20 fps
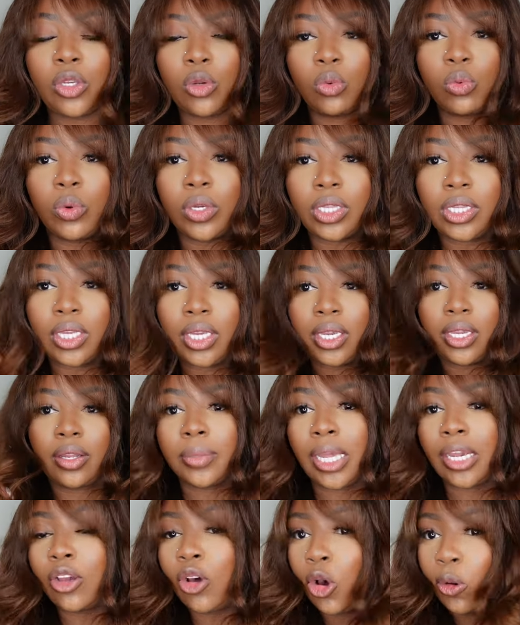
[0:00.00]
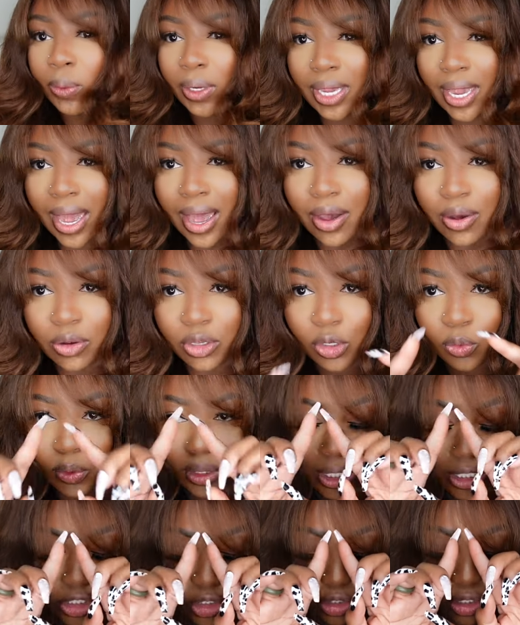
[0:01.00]
you really like comb it out, you
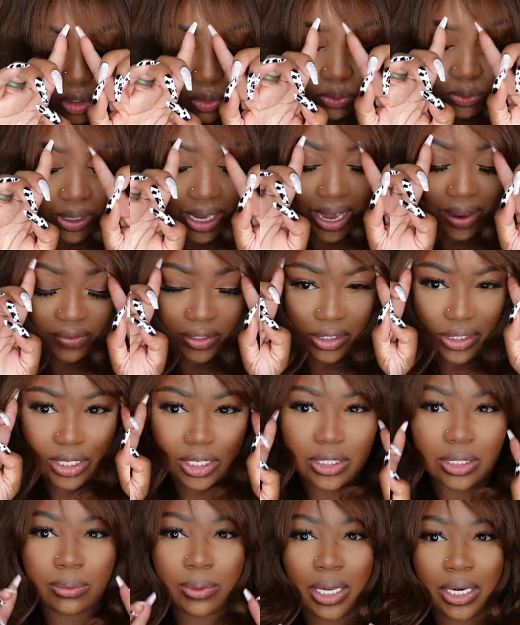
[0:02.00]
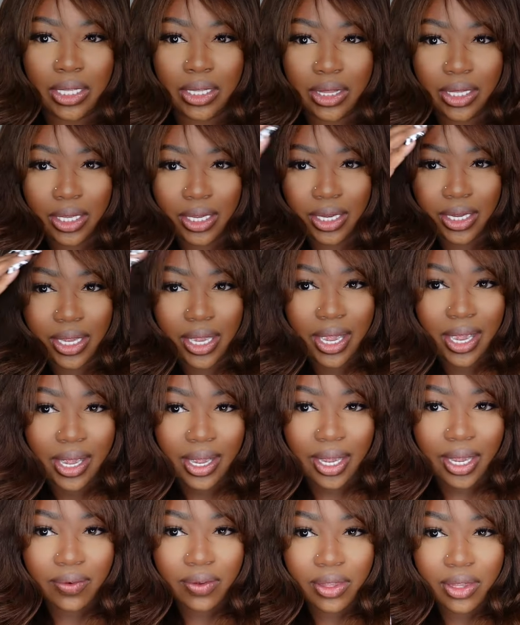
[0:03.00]
realize you don't have to touch up anything.
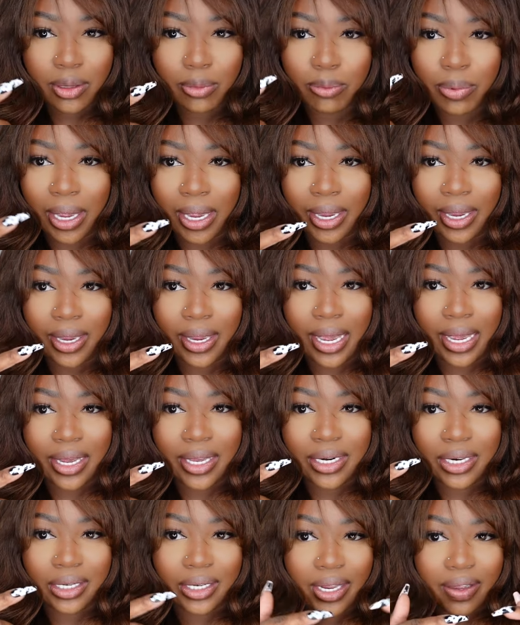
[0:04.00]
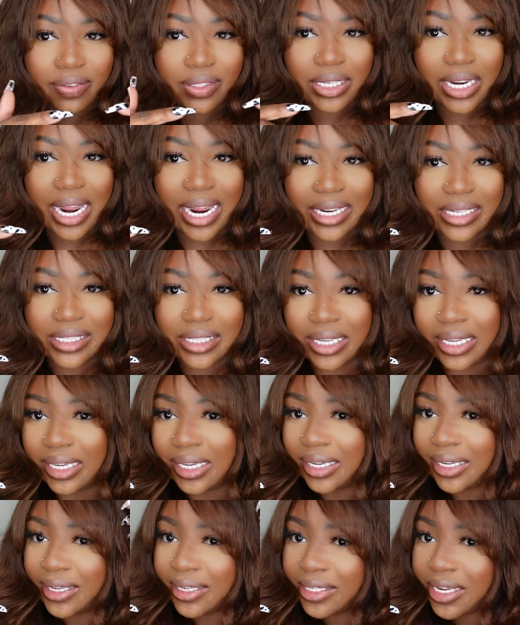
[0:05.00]
Even the bang, I could have left it as
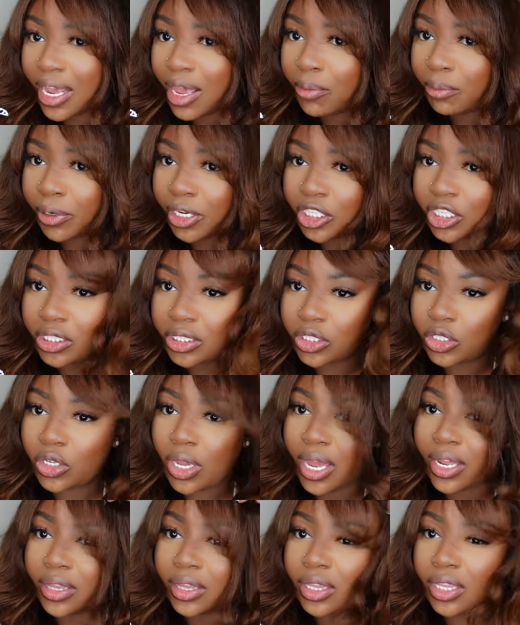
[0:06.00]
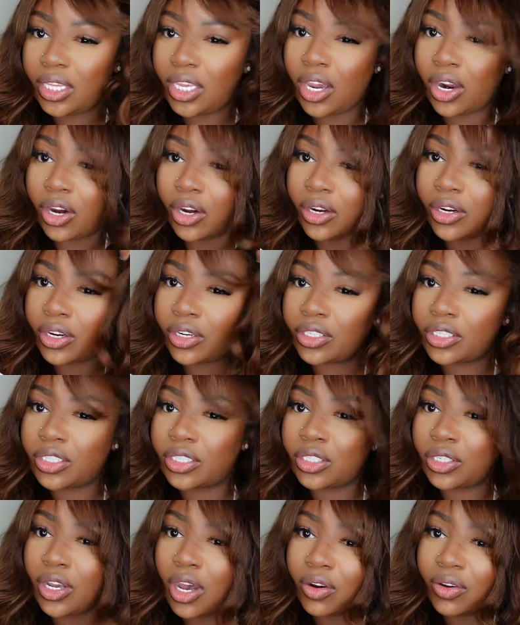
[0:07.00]
is, but it just, the urge
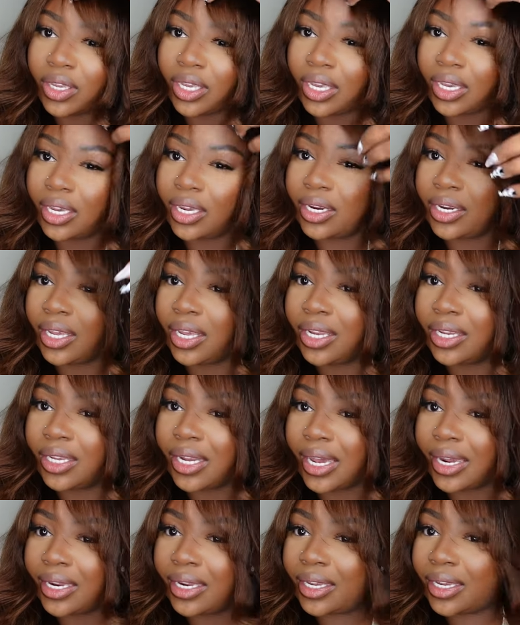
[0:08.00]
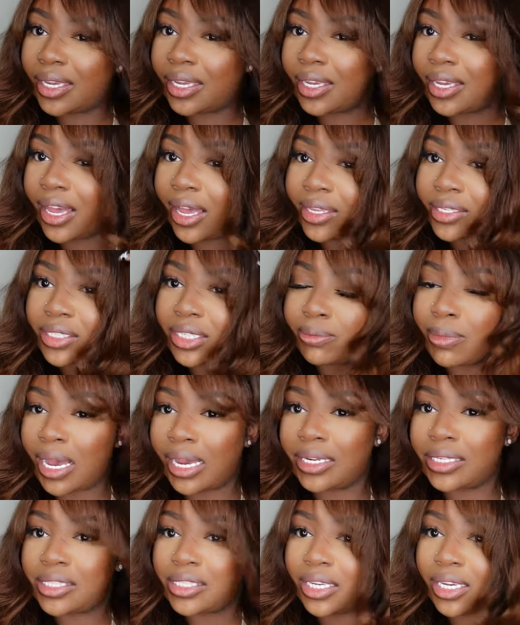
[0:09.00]
to go in and like
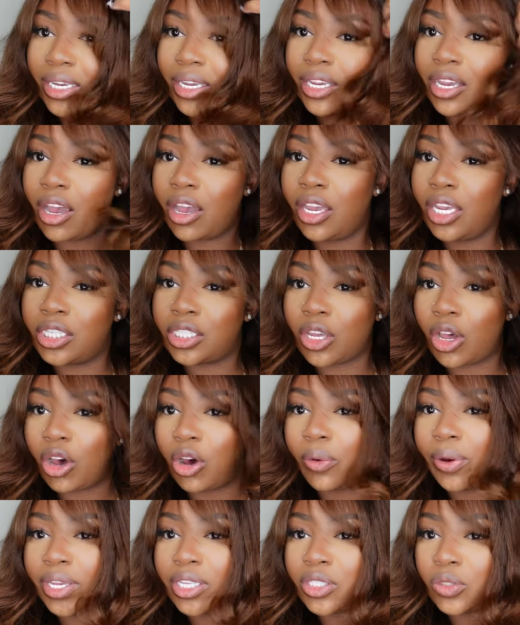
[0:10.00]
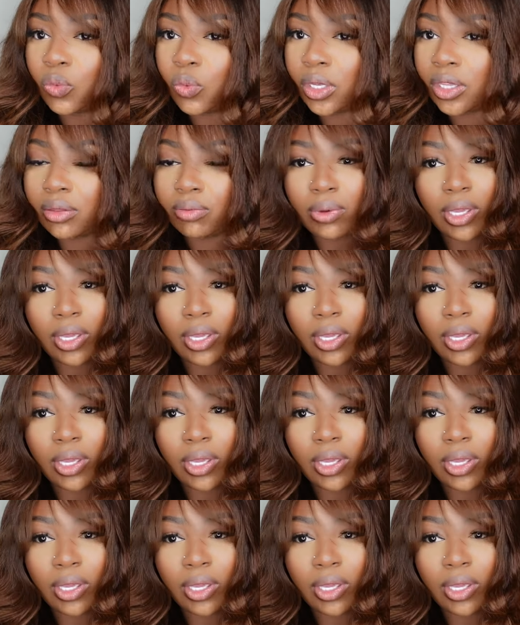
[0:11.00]
customize it is always with